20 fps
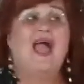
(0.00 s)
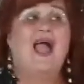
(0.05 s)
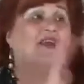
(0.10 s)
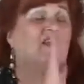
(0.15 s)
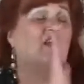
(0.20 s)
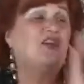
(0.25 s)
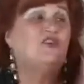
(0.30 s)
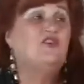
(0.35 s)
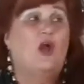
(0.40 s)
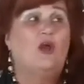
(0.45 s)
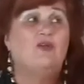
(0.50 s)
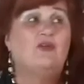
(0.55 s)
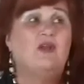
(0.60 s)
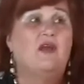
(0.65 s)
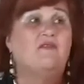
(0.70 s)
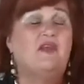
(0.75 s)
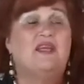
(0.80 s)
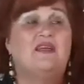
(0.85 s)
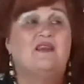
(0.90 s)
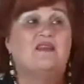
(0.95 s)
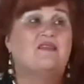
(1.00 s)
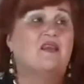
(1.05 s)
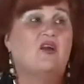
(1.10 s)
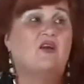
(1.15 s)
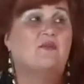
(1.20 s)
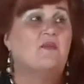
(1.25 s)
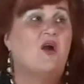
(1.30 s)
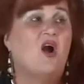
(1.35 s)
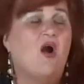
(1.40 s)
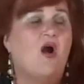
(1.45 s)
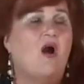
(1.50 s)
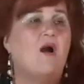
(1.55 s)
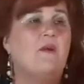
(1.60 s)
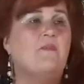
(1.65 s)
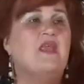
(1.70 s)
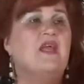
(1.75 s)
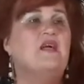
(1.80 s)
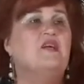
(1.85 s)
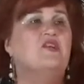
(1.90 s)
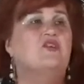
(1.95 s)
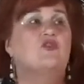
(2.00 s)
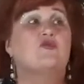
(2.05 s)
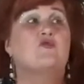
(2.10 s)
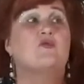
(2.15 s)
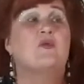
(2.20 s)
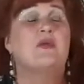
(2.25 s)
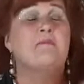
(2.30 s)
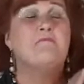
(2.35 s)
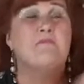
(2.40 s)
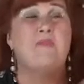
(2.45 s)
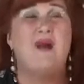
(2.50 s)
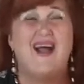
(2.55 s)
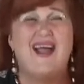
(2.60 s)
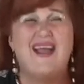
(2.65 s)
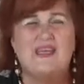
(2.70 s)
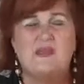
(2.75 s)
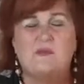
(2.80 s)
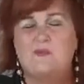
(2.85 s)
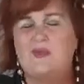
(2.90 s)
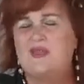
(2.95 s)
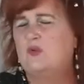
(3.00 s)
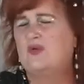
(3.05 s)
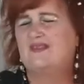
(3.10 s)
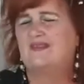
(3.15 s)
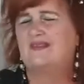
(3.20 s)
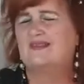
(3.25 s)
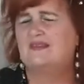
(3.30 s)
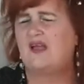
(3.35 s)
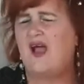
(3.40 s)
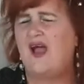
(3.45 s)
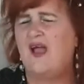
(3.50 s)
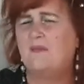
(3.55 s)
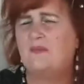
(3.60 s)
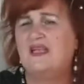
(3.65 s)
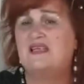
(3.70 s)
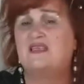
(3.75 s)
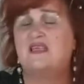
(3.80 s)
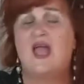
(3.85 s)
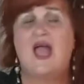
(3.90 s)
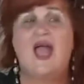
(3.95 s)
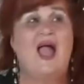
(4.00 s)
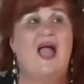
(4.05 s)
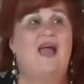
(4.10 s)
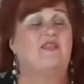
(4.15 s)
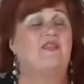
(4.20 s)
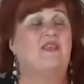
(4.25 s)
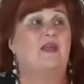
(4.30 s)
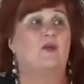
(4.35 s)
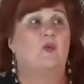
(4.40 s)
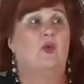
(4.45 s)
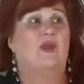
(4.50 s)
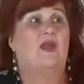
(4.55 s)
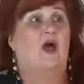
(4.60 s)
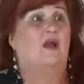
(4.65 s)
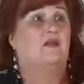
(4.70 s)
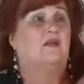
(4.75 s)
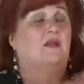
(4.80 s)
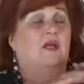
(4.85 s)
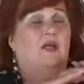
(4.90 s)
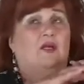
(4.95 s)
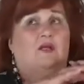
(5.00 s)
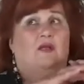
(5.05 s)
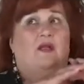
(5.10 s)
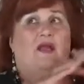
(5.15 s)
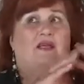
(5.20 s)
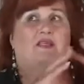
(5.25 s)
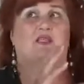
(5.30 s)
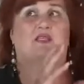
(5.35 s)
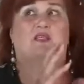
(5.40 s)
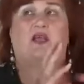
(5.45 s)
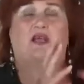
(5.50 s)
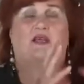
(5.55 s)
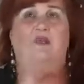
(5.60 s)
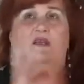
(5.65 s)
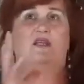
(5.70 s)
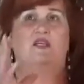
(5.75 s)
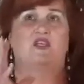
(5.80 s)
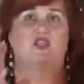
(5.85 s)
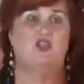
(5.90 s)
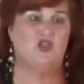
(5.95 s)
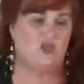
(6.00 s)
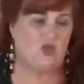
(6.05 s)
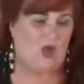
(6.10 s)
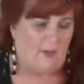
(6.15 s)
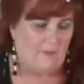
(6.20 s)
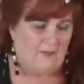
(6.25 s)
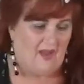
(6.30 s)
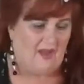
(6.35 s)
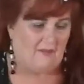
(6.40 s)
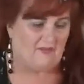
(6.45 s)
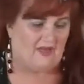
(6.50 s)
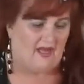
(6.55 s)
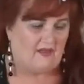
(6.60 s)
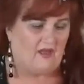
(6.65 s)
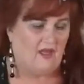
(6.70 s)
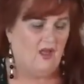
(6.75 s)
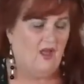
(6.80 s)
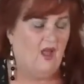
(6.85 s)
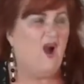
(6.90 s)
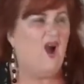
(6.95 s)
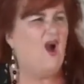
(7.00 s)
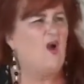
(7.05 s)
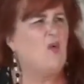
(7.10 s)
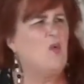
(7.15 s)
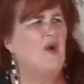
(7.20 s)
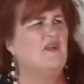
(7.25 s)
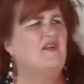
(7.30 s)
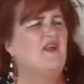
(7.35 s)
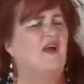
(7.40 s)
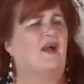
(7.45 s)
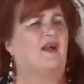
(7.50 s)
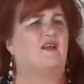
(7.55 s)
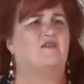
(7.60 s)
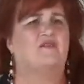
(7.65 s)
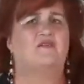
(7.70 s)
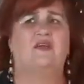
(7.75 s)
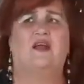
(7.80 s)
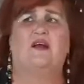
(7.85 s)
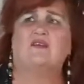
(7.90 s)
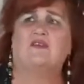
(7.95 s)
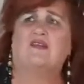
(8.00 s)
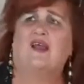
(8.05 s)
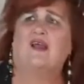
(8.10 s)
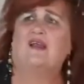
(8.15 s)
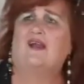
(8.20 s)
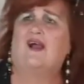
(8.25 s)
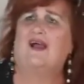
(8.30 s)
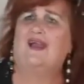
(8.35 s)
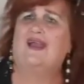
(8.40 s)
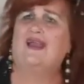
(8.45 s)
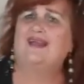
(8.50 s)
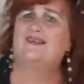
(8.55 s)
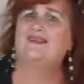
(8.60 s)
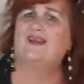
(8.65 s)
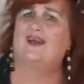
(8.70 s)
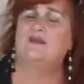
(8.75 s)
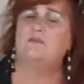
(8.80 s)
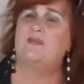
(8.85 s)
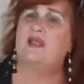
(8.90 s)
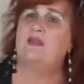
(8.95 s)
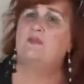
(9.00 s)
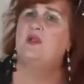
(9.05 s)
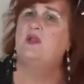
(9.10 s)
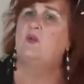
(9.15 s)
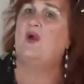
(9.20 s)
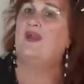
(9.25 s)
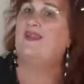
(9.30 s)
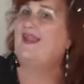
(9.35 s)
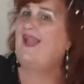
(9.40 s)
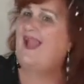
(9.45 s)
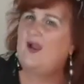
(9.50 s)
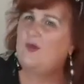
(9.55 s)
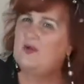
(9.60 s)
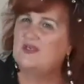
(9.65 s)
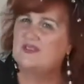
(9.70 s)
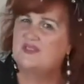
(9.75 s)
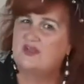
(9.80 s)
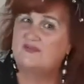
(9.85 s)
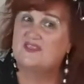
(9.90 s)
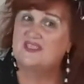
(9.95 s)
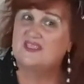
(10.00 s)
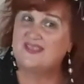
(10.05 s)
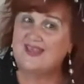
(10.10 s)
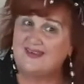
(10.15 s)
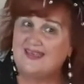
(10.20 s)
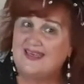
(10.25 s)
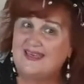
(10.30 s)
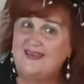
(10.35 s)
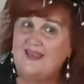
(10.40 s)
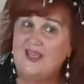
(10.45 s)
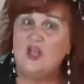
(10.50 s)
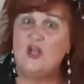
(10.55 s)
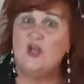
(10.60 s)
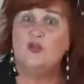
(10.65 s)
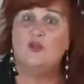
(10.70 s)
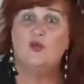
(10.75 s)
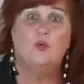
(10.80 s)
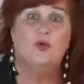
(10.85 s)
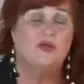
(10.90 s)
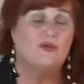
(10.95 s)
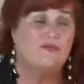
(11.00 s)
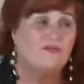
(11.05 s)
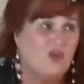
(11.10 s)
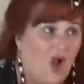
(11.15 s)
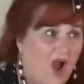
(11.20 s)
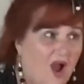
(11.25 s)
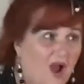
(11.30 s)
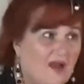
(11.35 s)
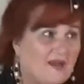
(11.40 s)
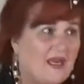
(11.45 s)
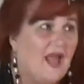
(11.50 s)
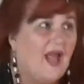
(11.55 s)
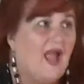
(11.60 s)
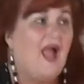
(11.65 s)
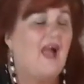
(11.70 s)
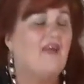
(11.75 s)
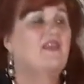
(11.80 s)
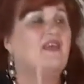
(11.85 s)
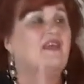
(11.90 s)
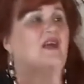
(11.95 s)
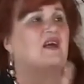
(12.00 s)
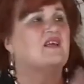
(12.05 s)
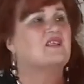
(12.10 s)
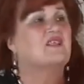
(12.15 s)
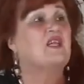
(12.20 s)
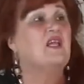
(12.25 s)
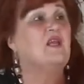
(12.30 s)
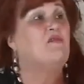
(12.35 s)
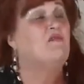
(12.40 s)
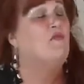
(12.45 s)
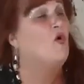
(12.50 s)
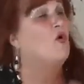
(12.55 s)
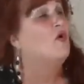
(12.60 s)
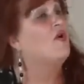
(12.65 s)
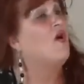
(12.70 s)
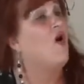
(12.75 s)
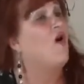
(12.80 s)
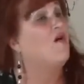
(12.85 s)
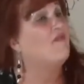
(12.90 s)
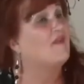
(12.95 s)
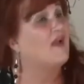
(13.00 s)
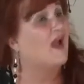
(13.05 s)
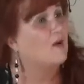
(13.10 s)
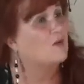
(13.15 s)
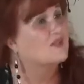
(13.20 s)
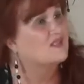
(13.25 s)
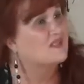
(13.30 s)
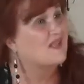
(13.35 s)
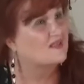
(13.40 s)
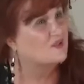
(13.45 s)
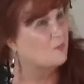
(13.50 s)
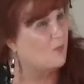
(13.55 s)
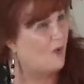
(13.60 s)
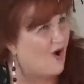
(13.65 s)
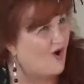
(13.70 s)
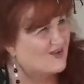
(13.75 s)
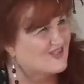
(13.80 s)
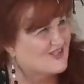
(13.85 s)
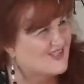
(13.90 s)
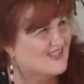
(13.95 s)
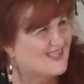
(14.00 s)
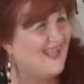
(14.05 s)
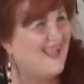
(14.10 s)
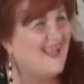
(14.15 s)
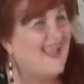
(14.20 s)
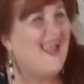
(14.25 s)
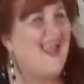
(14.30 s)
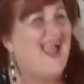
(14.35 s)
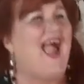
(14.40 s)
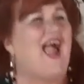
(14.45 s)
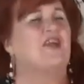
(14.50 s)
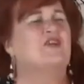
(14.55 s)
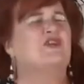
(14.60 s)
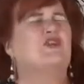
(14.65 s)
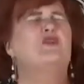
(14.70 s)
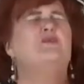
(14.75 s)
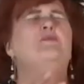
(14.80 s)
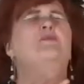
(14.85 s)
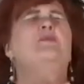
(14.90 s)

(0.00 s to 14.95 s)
and I don't have anything on my arm to remind me what the time is. And then when I like suddenly stop, I'm like, I wonder, it felt like I had done maybe 1 hour of studying the Word of God, and then I see 4.5 hours has passed. Mm. And to